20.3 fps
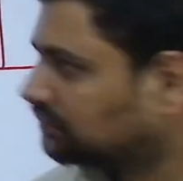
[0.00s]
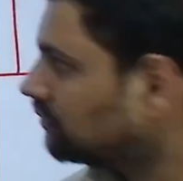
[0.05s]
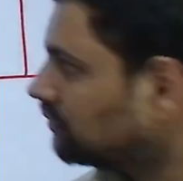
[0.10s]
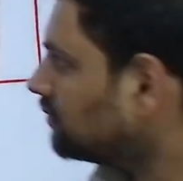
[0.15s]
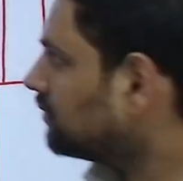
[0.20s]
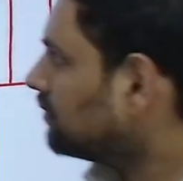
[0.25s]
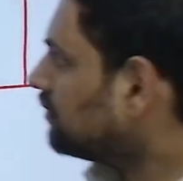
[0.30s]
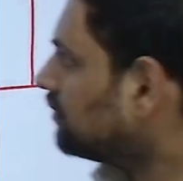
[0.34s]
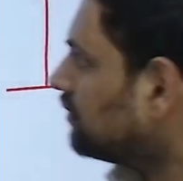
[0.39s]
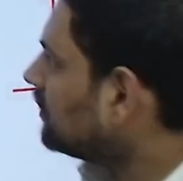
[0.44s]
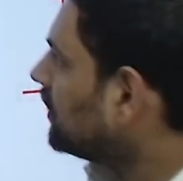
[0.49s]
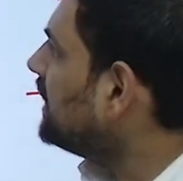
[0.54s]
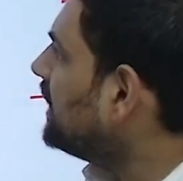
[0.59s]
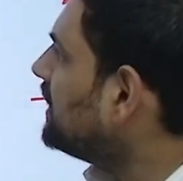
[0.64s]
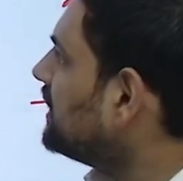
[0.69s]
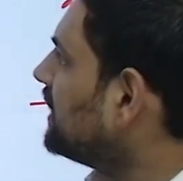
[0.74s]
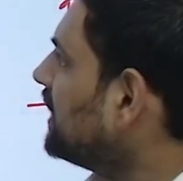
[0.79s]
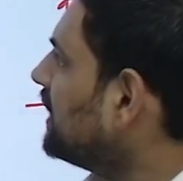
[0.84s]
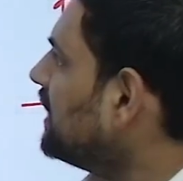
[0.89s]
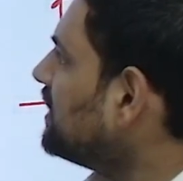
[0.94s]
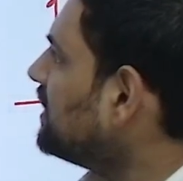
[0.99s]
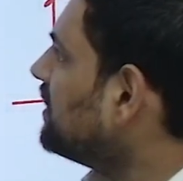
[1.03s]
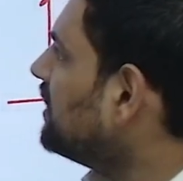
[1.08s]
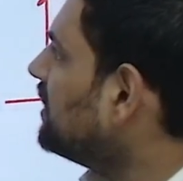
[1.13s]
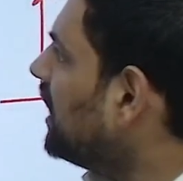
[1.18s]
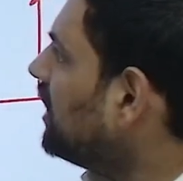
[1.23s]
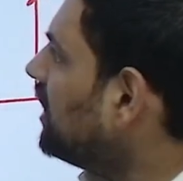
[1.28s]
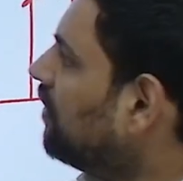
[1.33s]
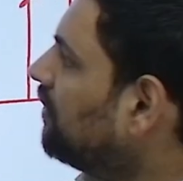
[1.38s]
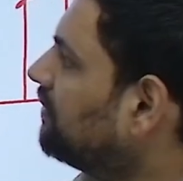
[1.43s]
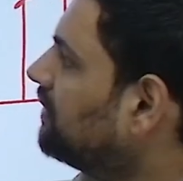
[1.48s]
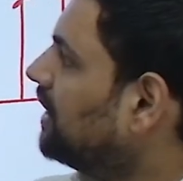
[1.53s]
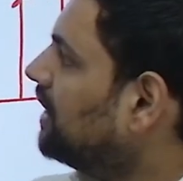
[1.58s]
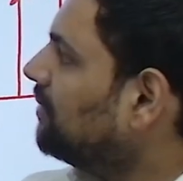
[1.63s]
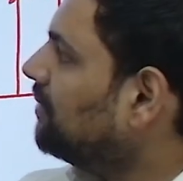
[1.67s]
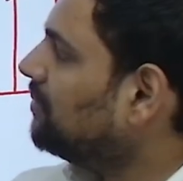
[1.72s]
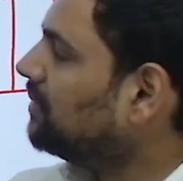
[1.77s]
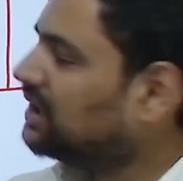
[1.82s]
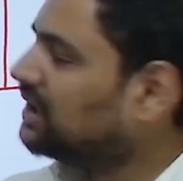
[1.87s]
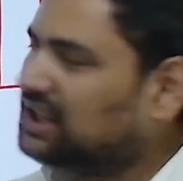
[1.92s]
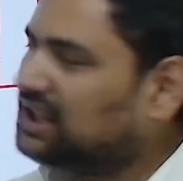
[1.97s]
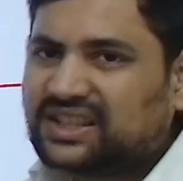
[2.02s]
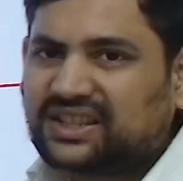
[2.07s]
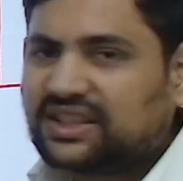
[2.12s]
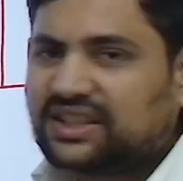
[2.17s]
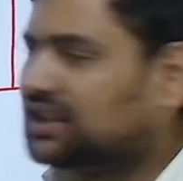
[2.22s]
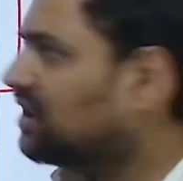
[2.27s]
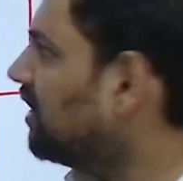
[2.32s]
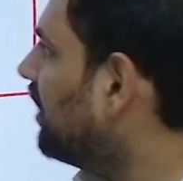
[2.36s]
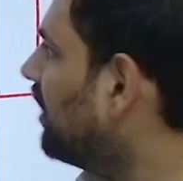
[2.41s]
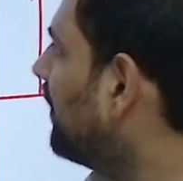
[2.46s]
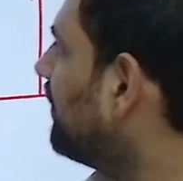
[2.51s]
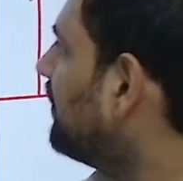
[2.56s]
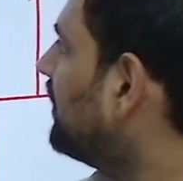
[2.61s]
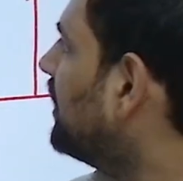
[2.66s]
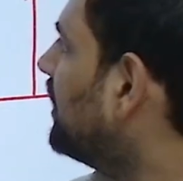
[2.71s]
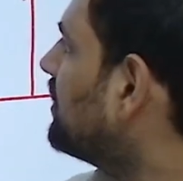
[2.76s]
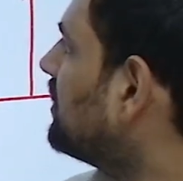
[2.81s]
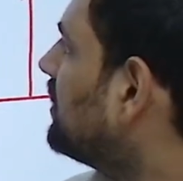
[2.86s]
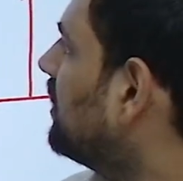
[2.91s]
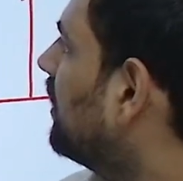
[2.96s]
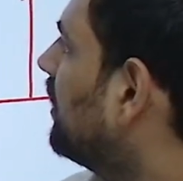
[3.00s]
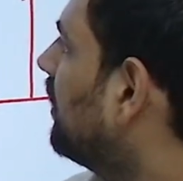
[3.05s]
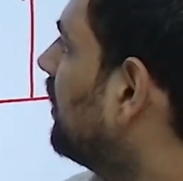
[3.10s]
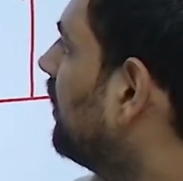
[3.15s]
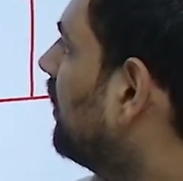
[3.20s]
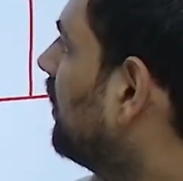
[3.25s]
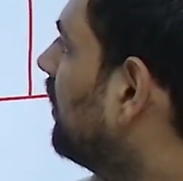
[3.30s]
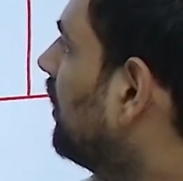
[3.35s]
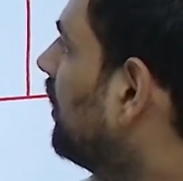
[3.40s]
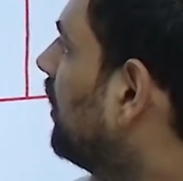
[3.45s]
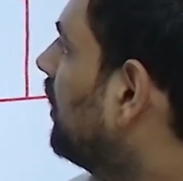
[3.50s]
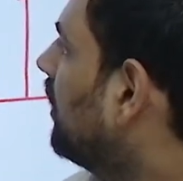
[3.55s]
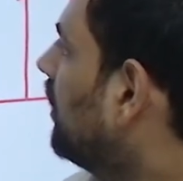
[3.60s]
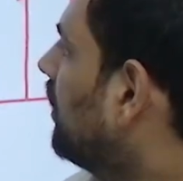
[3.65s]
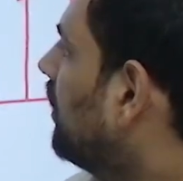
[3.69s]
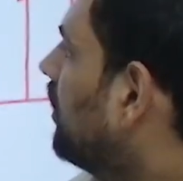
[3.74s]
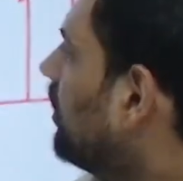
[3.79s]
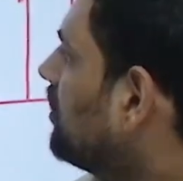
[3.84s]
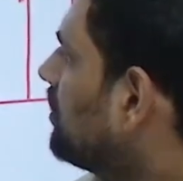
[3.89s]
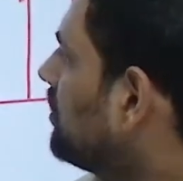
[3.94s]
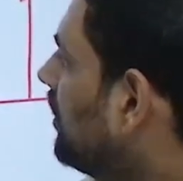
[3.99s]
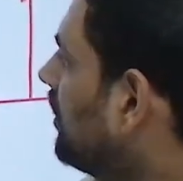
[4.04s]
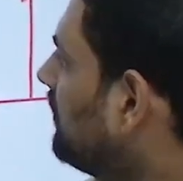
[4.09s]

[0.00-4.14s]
it says none of them is the heaviest. So if you go